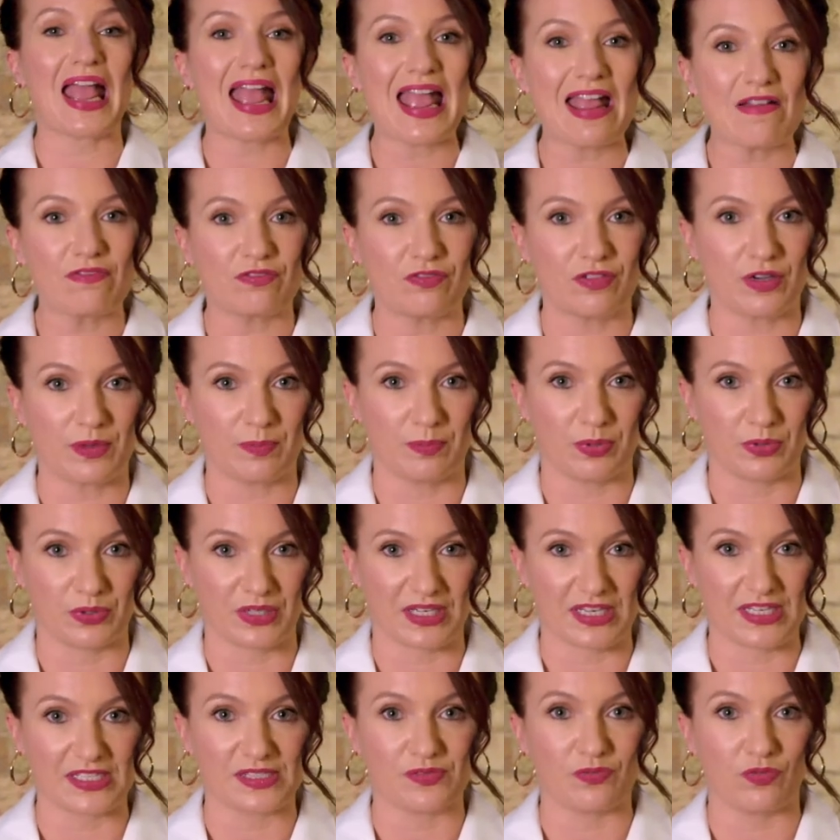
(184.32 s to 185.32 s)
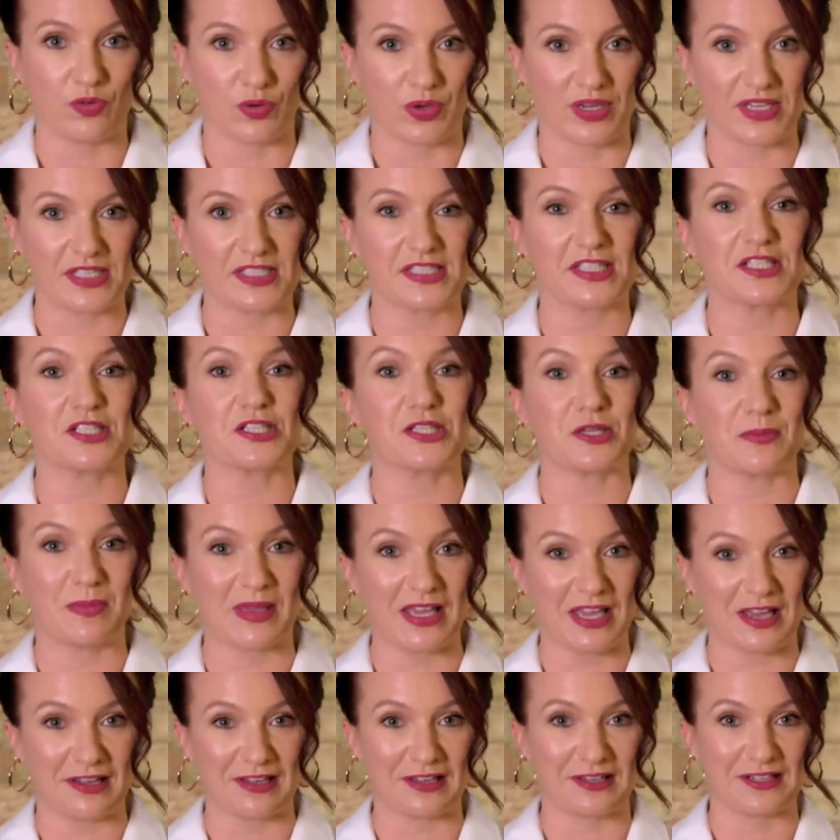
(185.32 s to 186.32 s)
everybody's voice to be
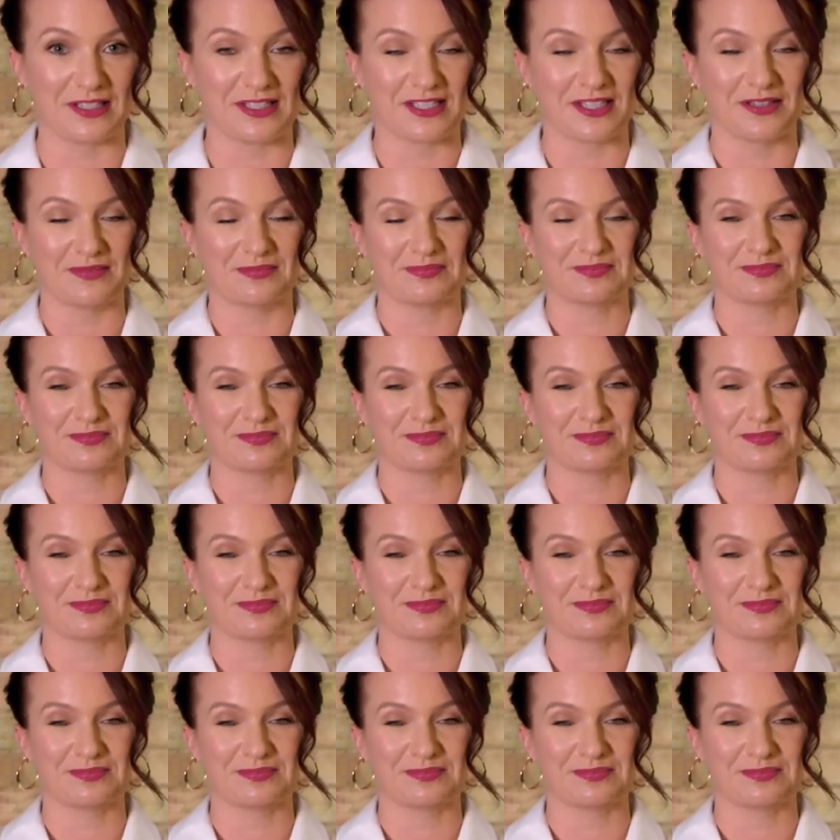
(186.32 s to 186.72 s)
heard.